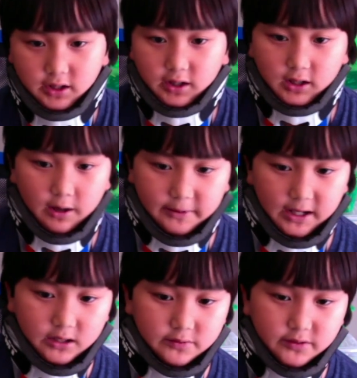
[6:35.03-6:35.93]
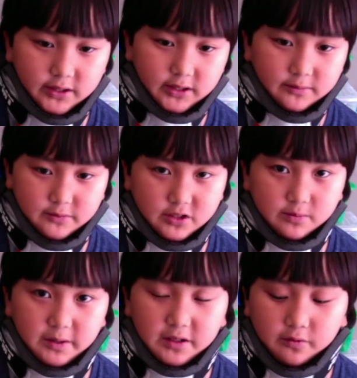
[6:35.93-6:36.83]
coming out of the
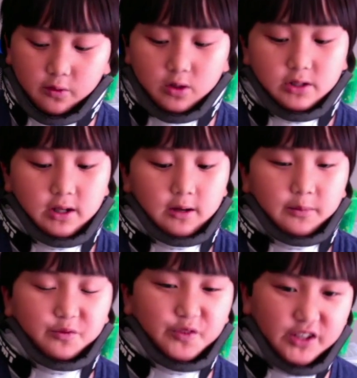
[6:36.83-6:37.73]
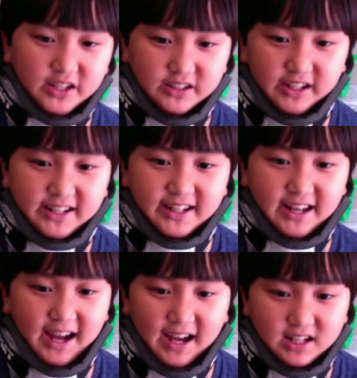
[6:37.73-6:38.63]
Speed Force, but feeling like he
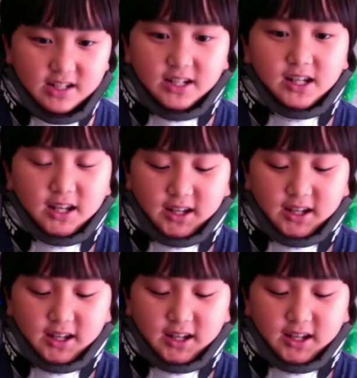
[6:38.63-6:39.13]
hasn't.